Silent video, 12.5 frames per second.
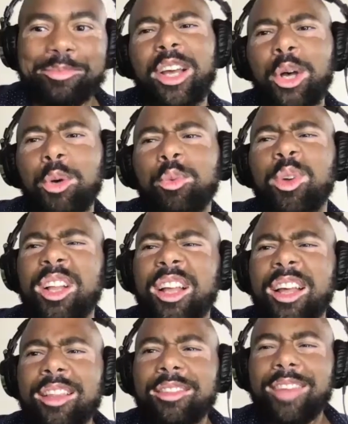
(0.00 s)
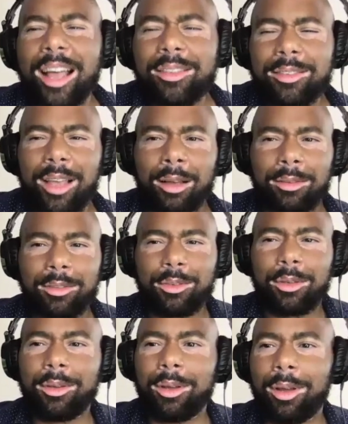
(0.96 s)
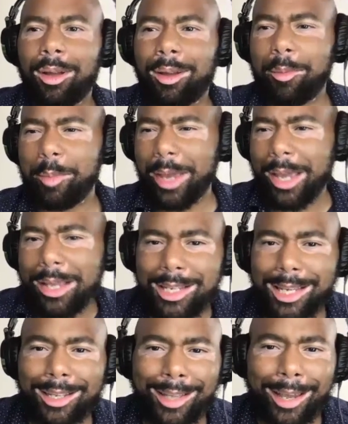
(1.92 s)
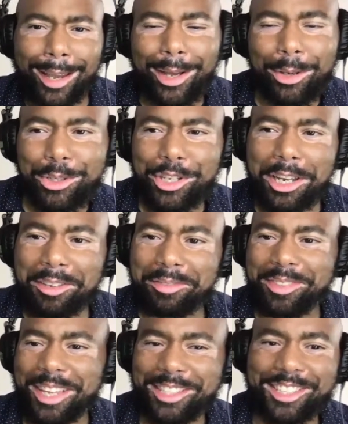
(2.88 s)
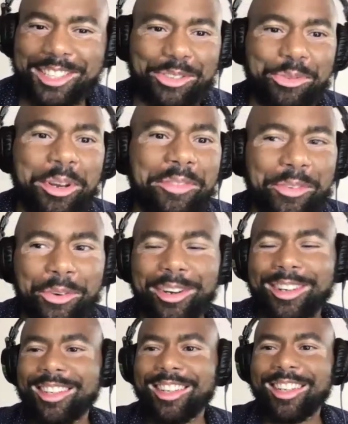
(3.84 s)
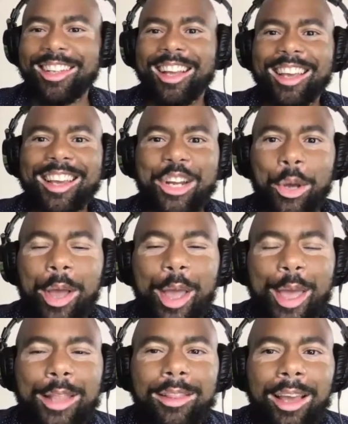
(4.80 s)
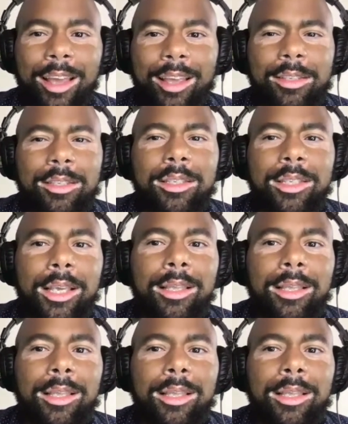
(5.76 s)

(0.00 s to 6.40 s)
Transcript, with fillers: oh, that sounds amazing, like coaching dentistry for, you know, and like seeing.